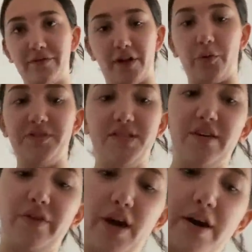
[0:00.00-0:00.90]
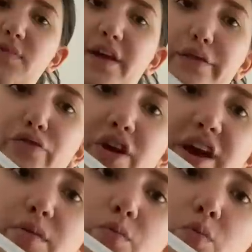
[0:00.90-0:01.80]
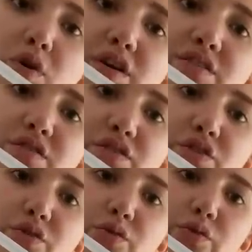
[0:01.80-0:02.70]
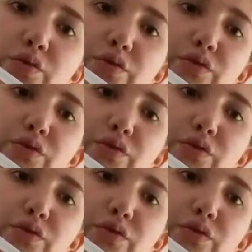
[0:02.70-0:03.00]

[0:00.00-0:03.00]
of liquid stevia, like three, one, two,